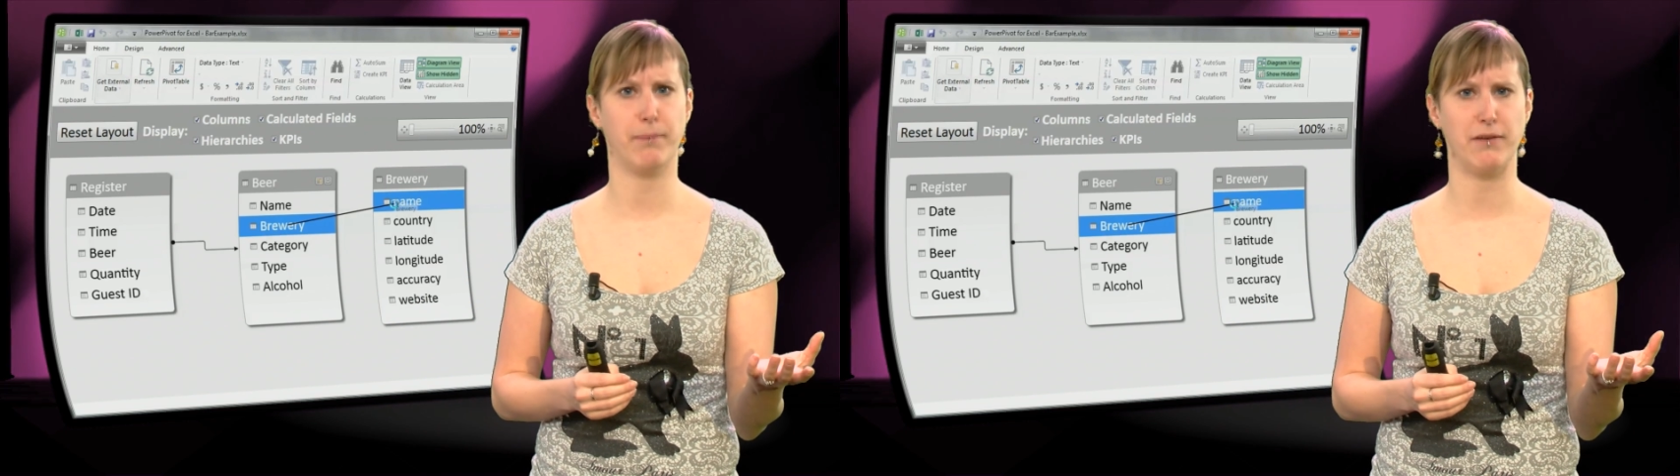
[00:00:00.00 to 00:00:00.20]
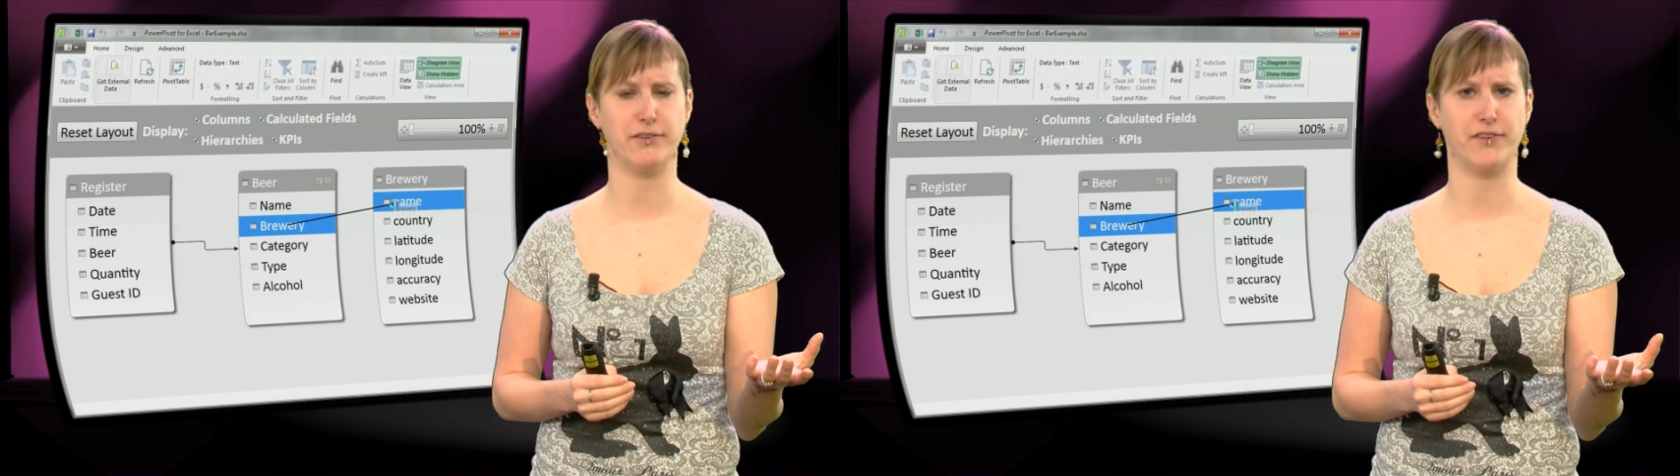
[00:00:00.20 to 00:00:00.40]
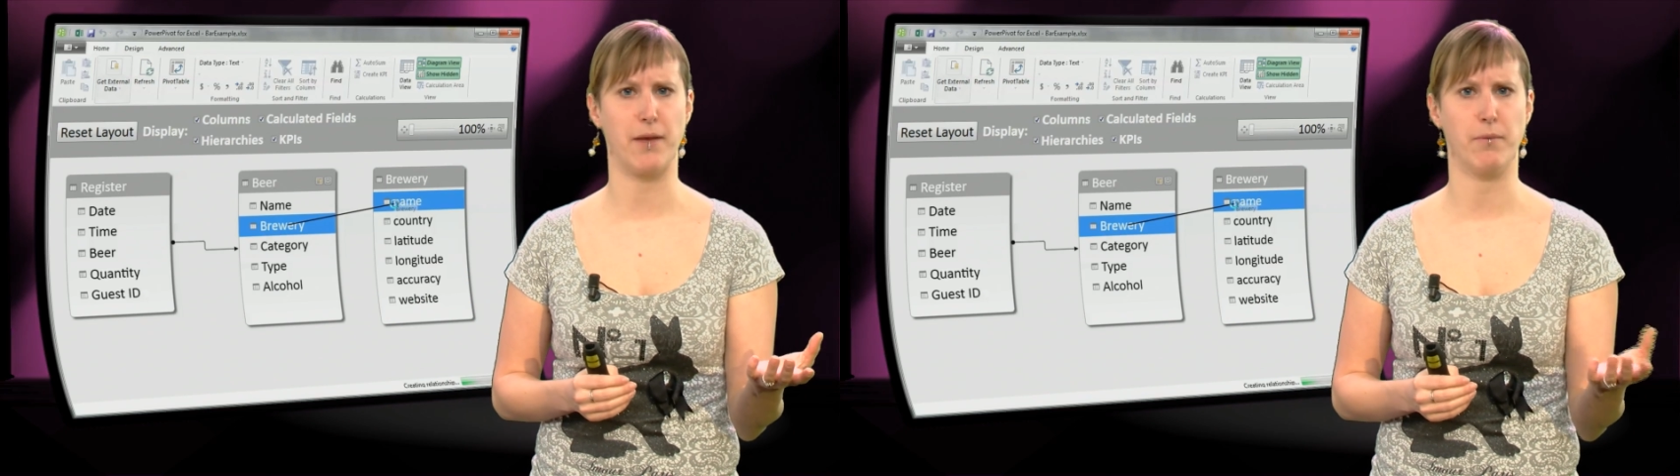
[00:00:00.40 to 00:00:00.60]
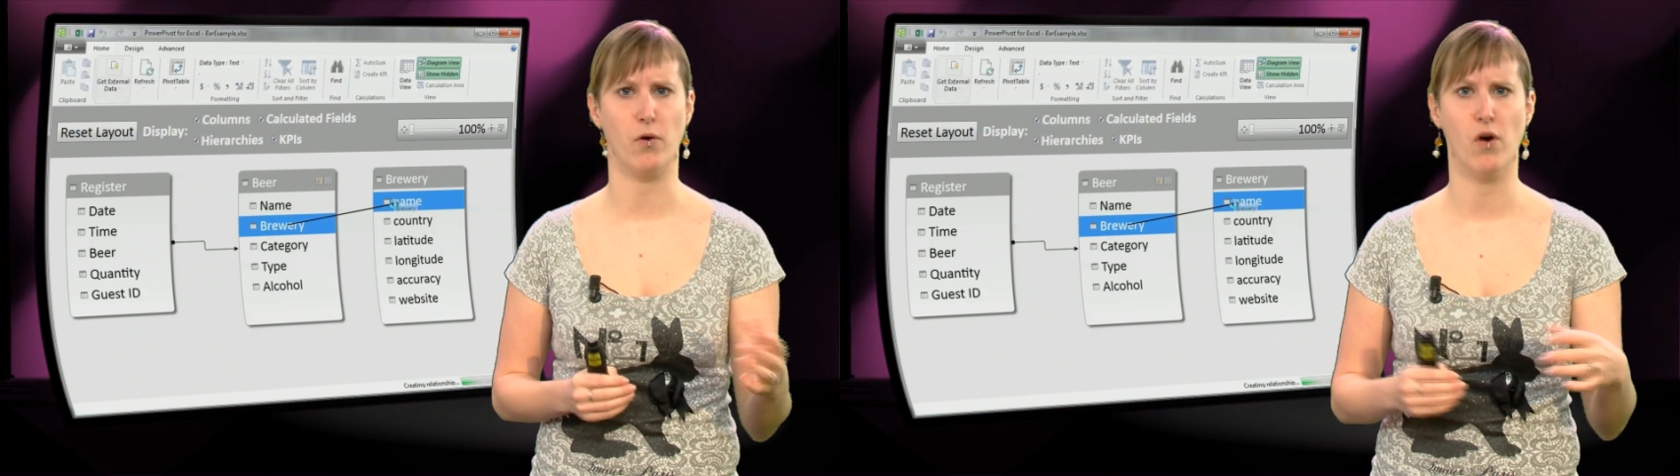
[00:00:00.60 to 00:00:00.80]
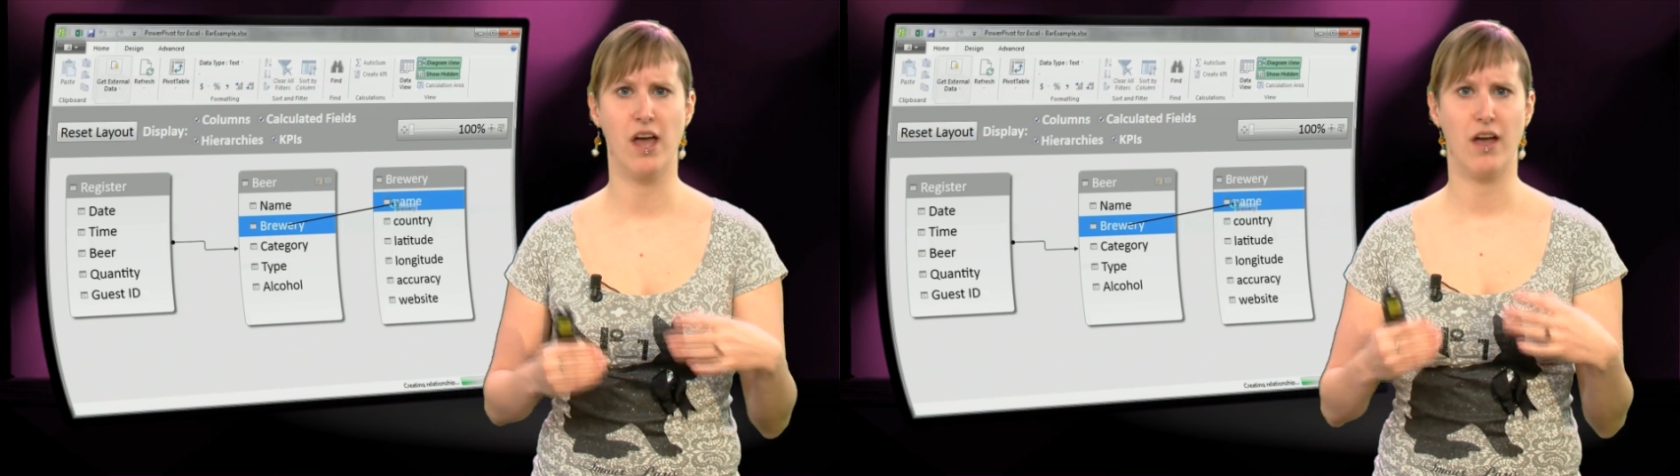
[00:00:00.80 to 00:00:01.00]
pivot
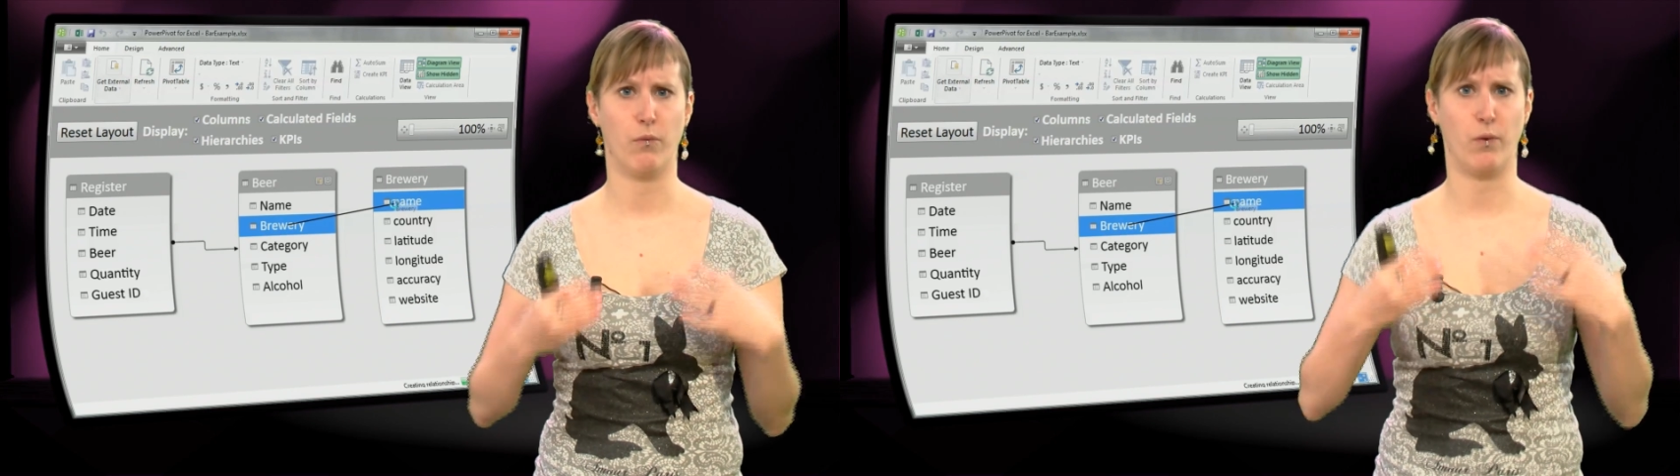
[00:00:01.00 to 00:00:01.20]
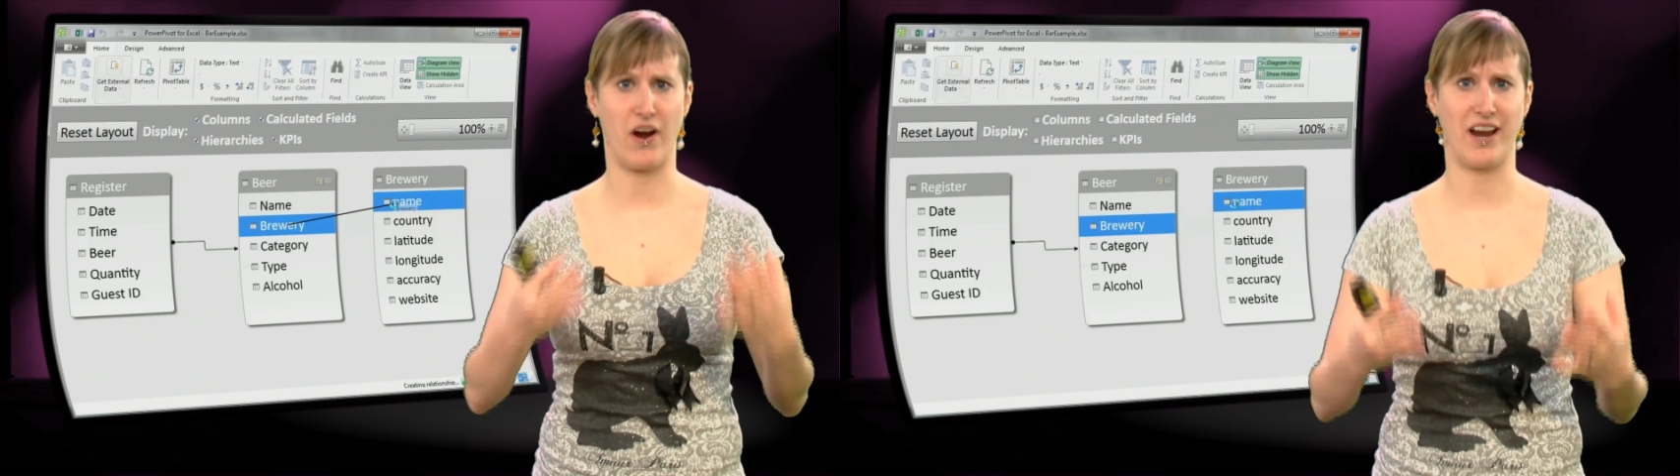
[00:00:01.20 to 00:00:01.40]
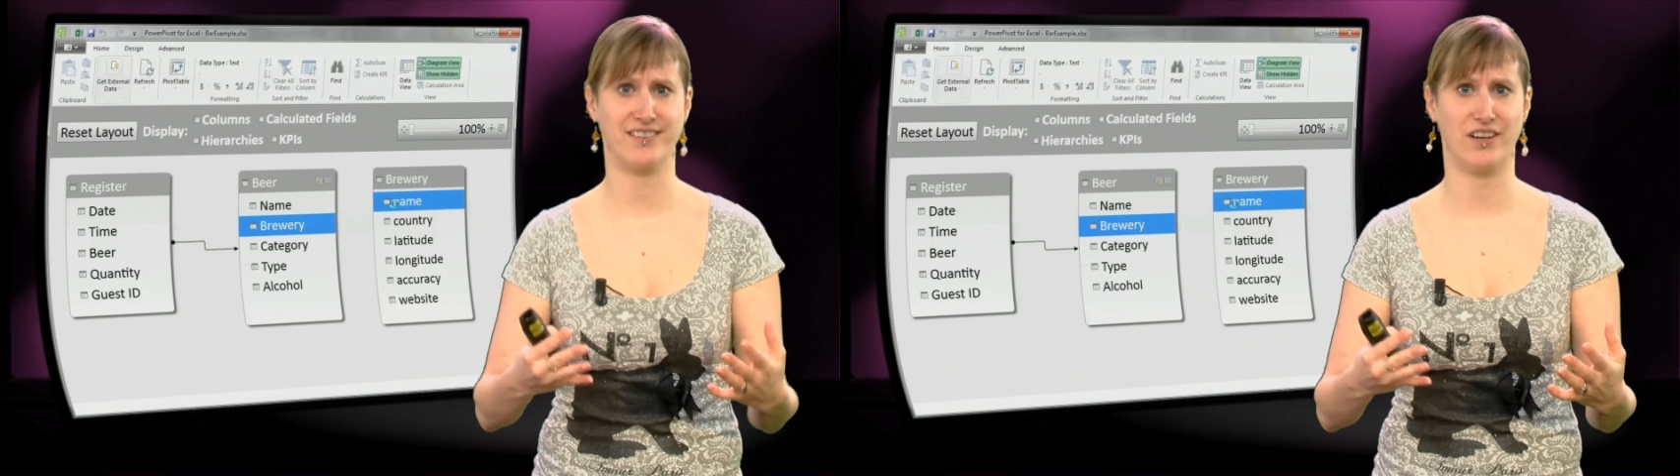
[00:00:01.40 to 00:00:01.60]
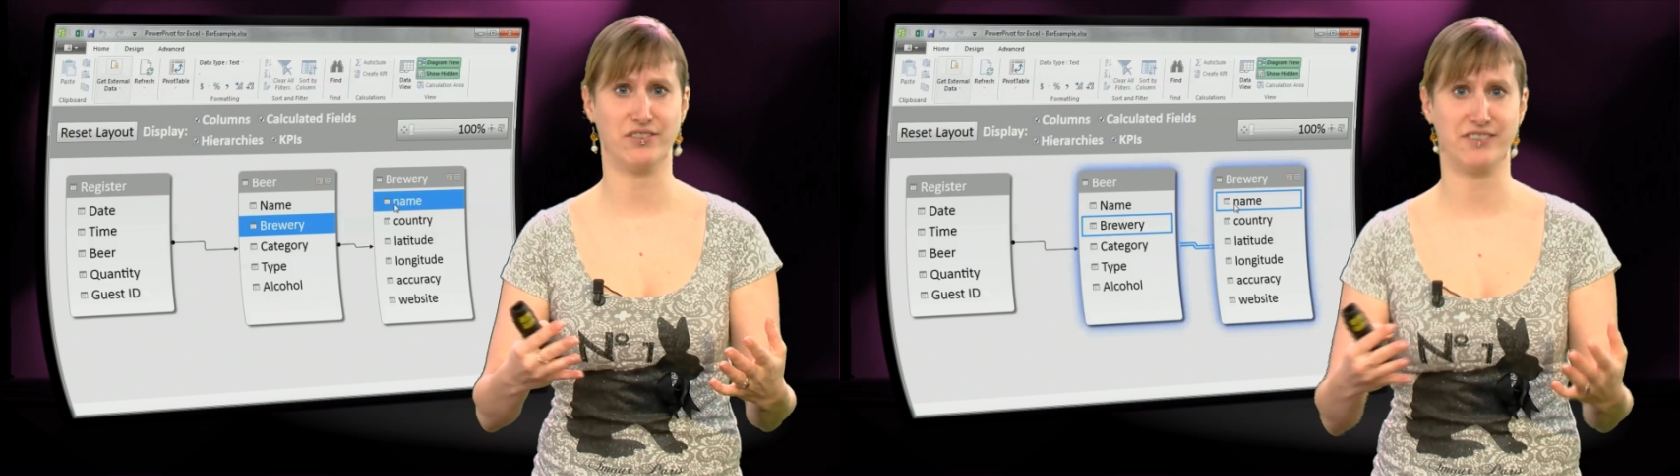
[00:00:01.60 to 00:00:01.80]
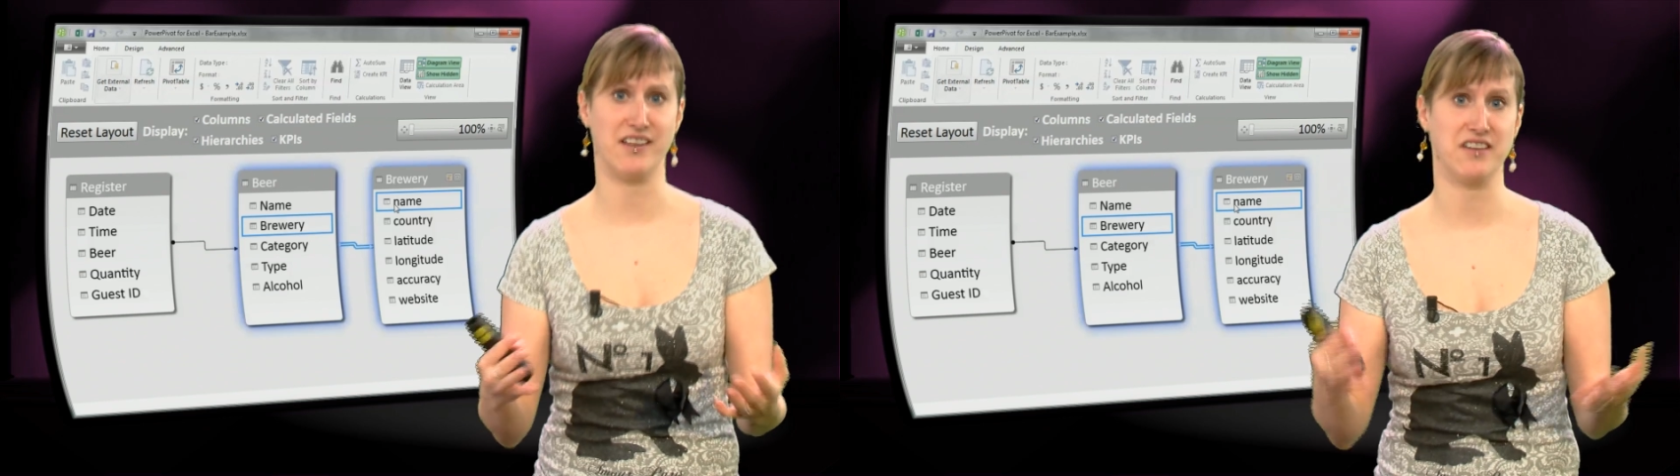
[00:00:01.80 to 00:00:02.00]
table where
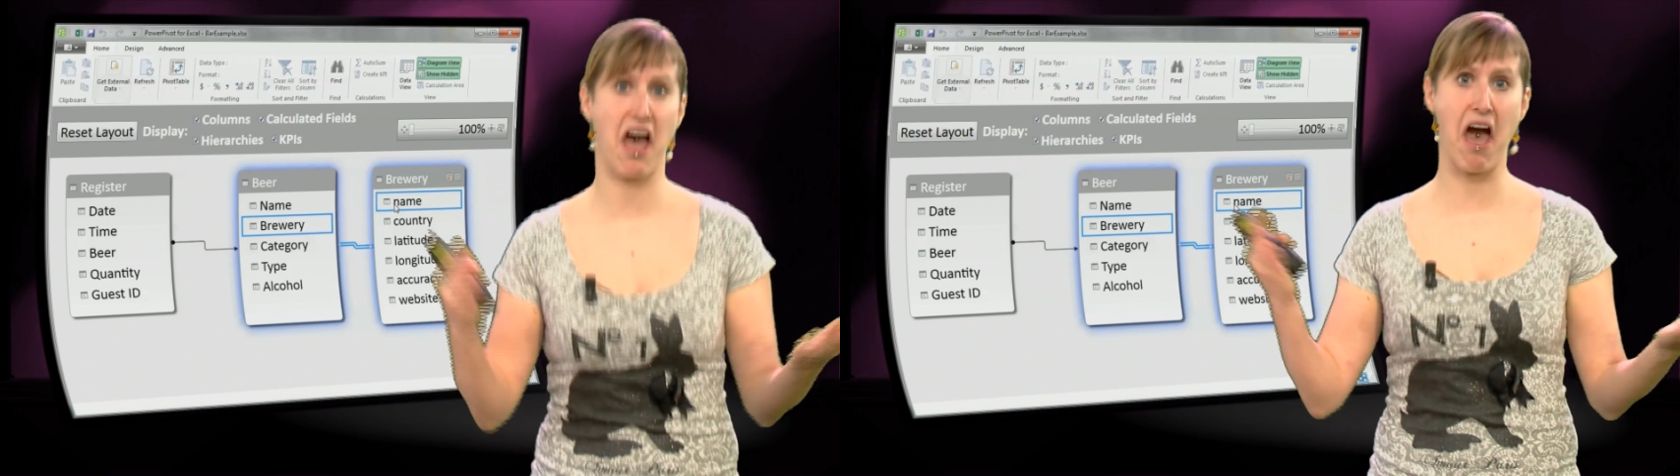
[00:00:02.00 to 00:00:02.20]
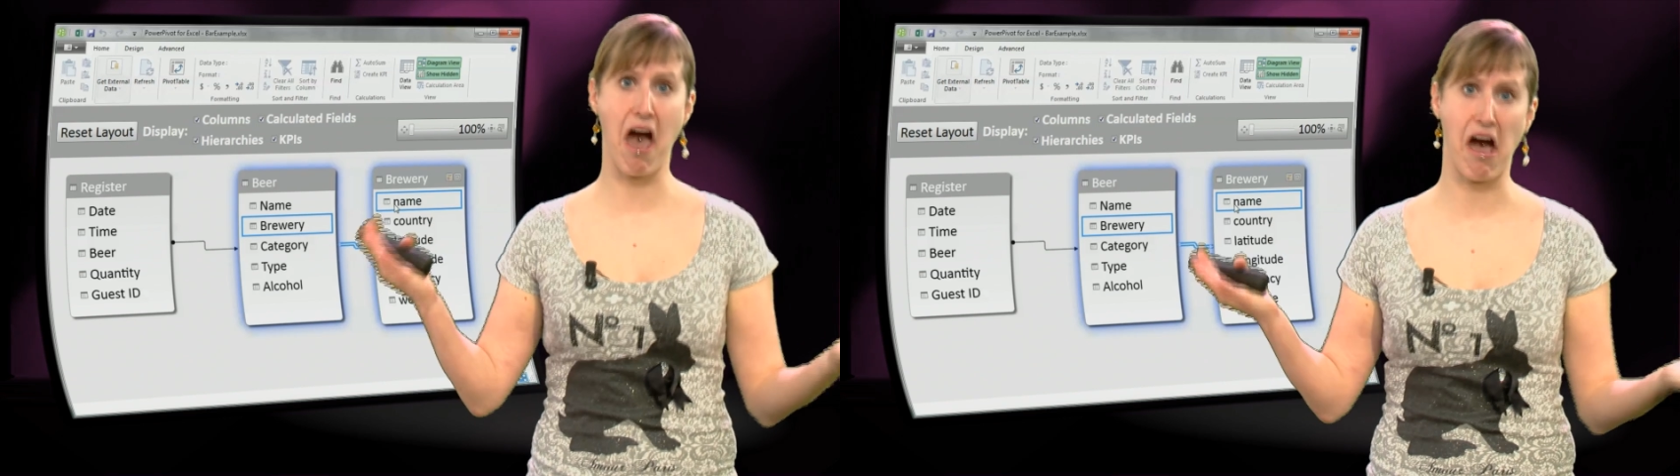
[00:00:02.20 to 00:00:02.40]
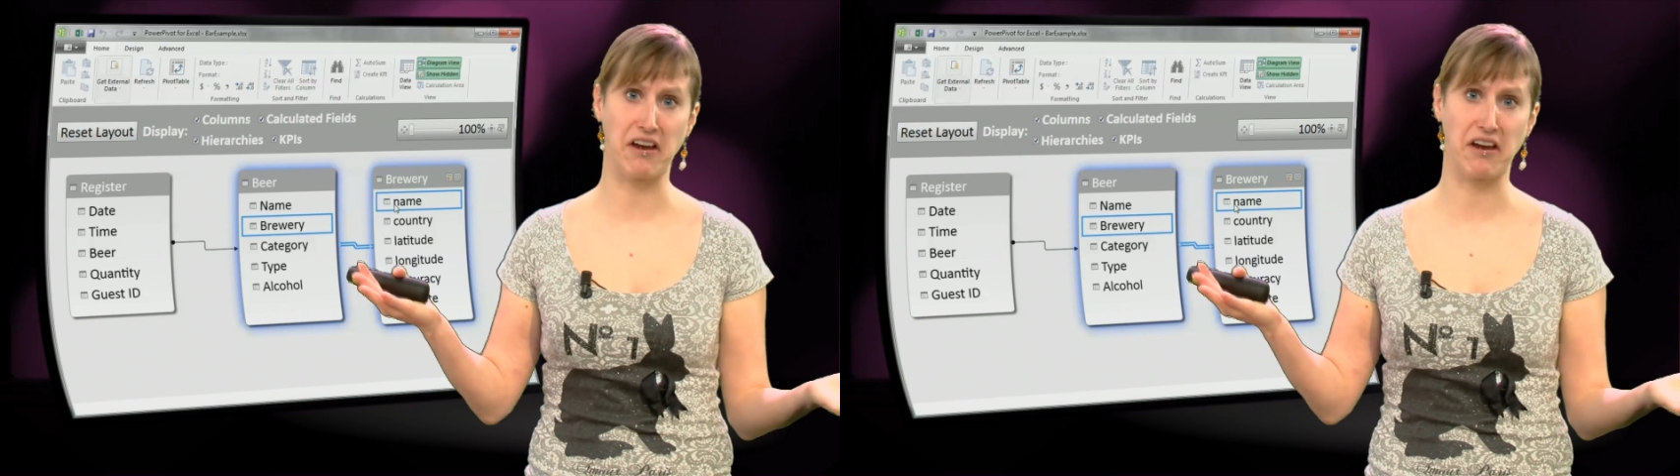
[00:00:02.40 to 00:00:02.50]
Excel says, ha,